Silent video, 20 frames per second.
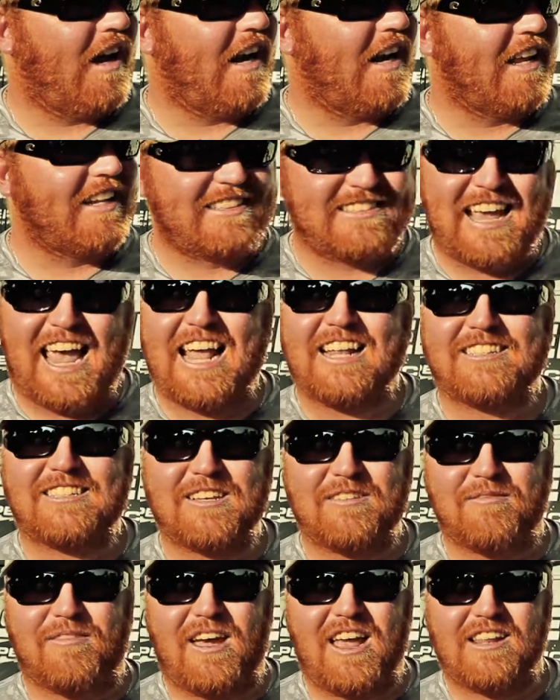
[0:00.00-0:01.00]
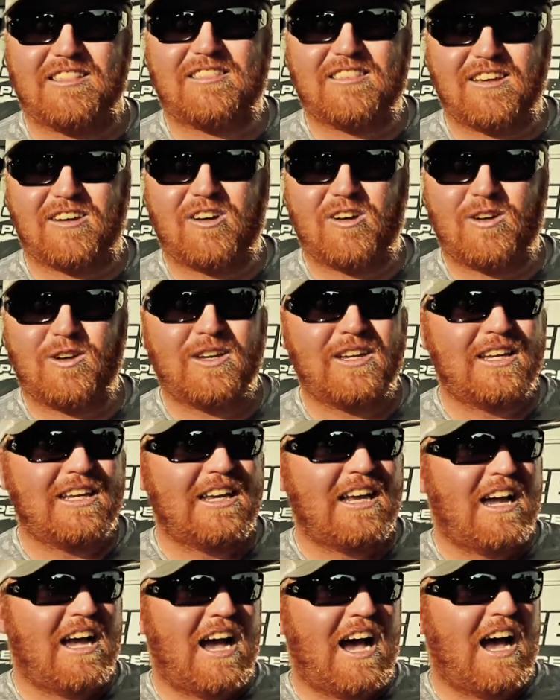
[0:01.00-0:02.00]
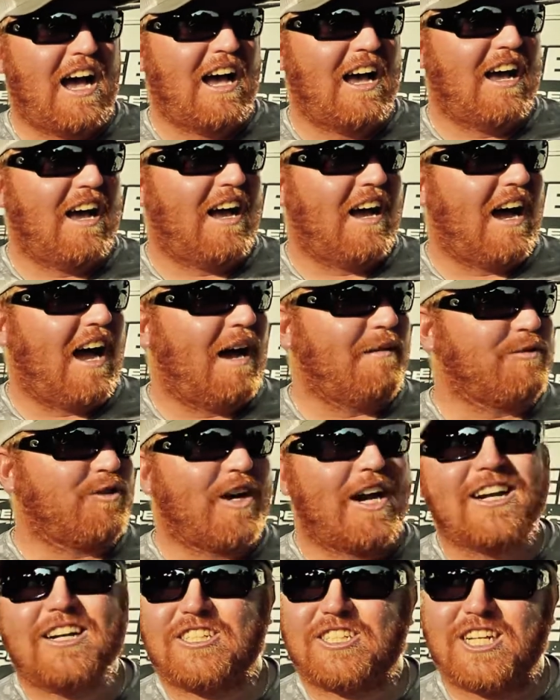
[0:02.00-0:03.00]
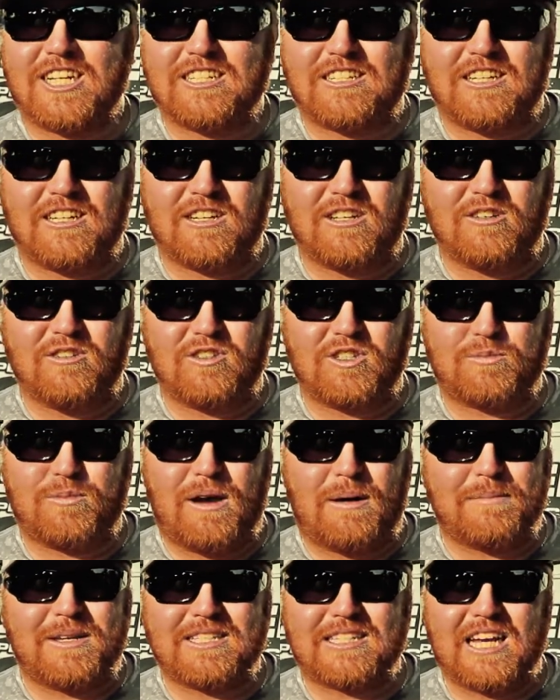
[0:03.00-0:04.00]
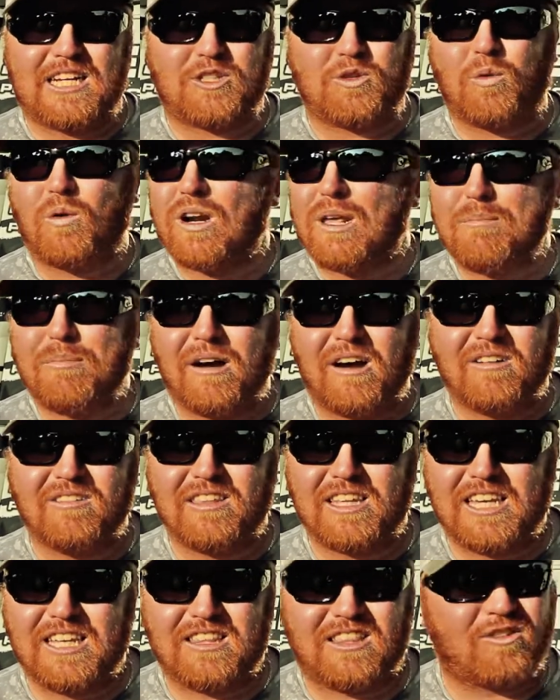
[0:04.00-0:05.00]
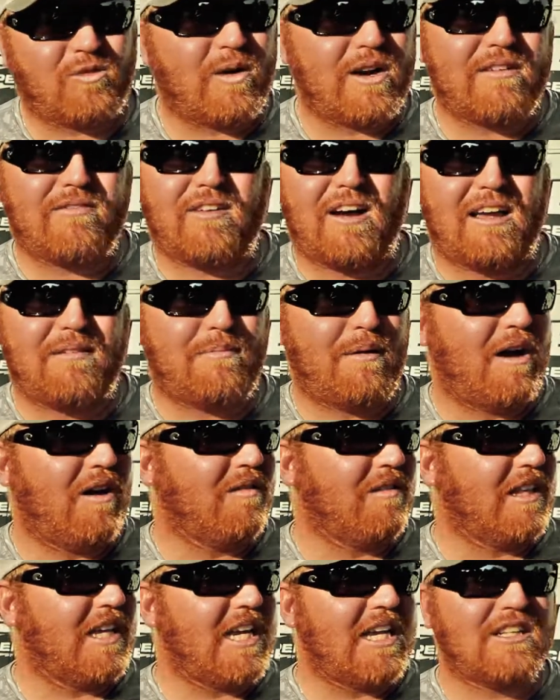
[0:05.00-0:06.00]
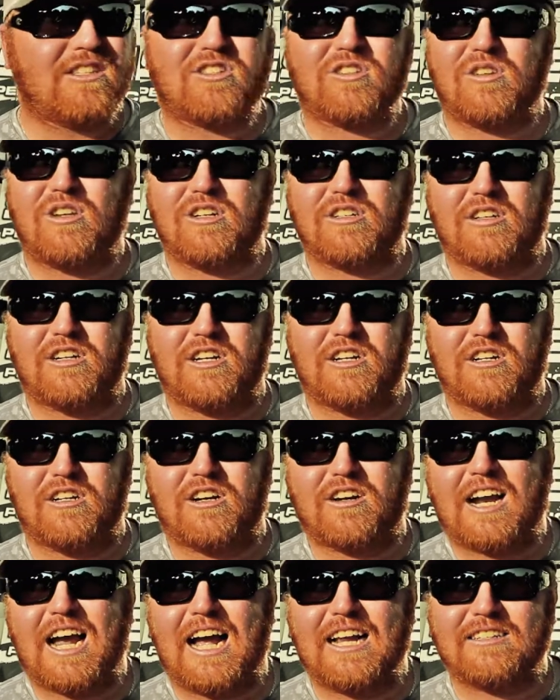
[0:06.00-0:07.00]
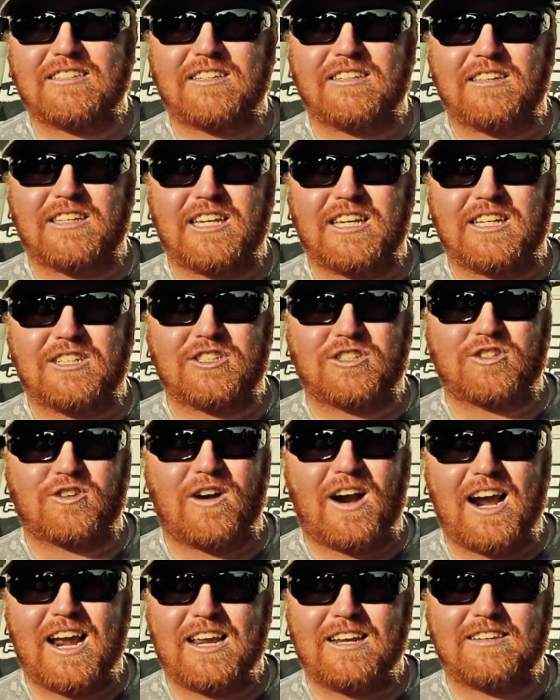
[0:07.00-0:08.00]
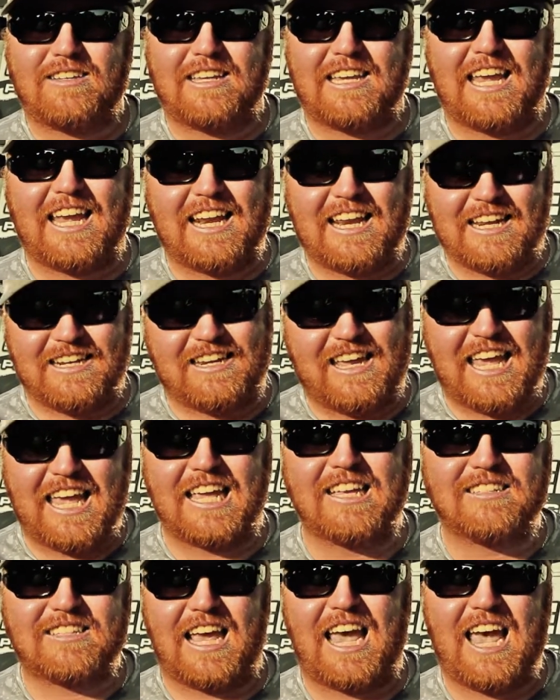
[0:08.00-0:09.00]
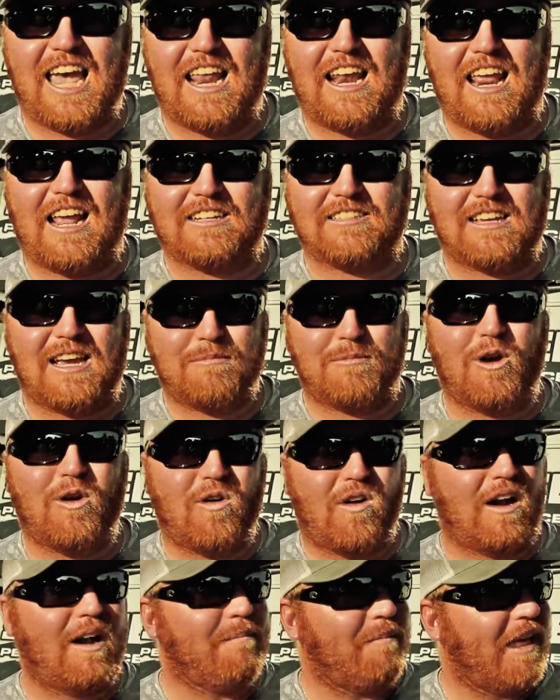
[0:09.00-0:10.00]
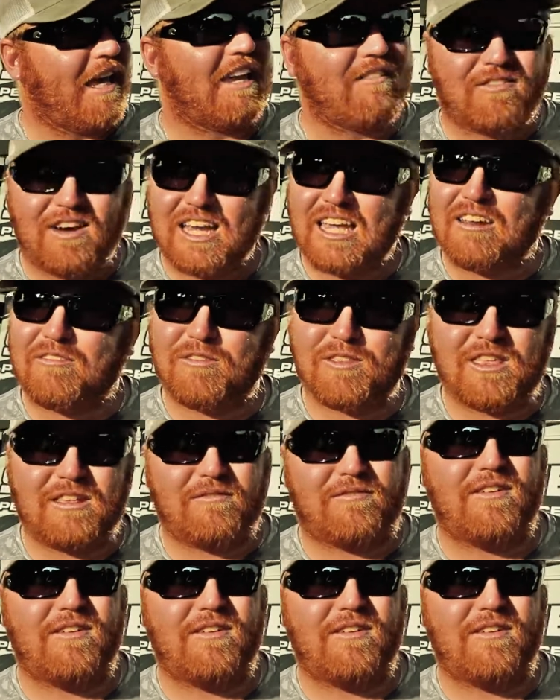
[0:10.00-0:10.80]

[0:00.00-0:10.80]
an intense event though. I'm trying to chase Dylan Nussbaum. He's got 20 pound lead, 25 pound lead, so you're, you're constantly trying to get into his head as I'm going. I'm like, if I get within